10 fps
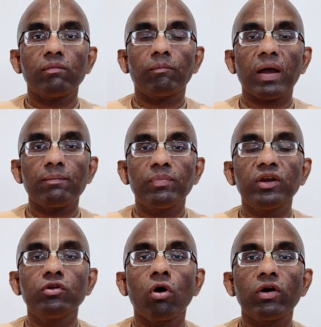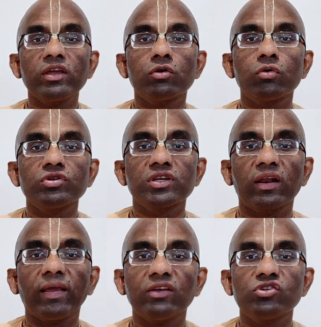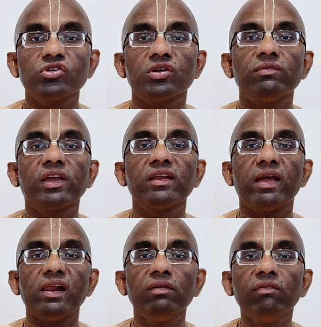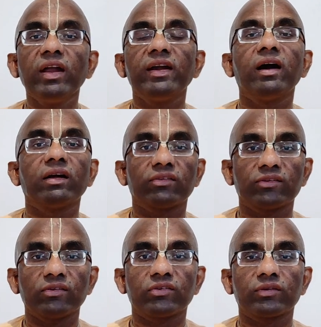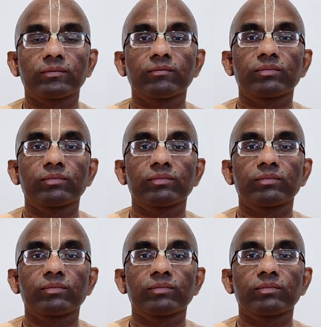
by periodic course correction, we can elevate ourselves.